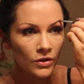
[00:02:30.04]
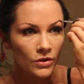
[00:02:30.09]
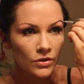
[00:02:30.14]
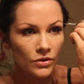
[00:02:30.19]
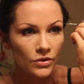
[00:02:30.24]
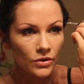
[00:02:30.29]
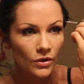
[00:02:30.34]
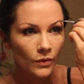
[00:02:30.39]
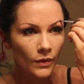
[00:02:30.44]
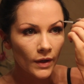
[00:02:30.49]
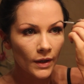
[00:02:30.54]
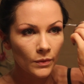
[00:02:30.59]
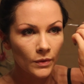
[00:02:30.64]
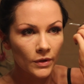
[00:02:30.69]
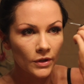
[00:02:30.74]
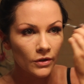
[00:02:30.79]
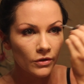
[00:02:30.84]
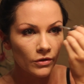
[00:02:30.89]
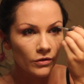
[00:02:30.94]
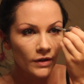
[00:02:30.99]
So I
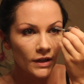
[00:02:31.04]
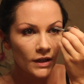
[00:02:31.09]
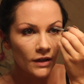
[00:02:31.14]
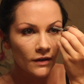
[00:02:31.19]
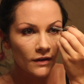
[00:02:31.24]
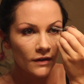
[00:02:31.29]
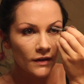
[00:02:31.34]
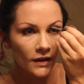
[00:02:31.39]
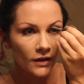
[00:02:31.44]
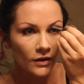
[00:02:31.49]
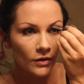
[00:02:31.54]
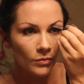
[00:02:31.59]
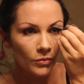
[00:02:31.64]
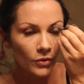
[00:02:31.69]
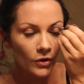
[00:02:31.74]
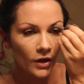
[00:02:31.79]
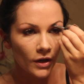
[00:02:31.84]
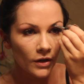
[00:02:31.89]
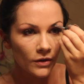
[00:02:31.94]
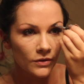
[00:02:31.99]
want to create a thicker
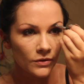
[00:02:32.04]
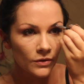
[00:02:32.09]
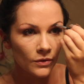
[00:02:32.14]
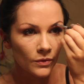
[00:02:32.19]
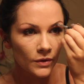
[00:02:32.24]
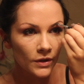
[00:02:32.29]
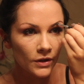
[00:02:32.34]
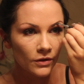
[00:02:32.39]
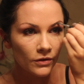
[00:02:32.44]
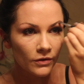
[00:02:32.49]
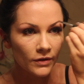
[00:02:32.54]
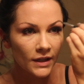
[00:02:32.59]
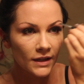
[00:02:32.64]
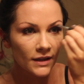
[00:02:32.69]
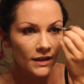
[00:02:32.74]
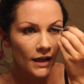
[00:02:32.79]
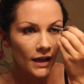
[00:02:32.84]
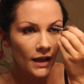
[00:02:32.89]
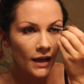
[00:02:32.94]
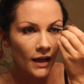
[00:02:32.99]
brow, so I want to create
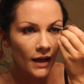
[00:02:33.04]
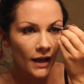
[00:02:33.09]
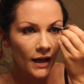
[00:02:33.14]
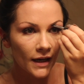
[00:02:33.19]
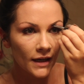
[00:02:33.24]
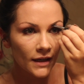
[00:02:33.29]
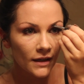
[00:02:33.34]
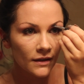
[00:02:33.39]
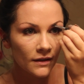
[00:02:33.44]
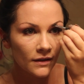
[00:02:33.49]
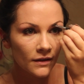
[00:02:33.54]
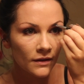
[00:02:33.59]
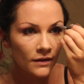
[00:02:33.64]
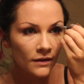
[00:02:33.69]
that line.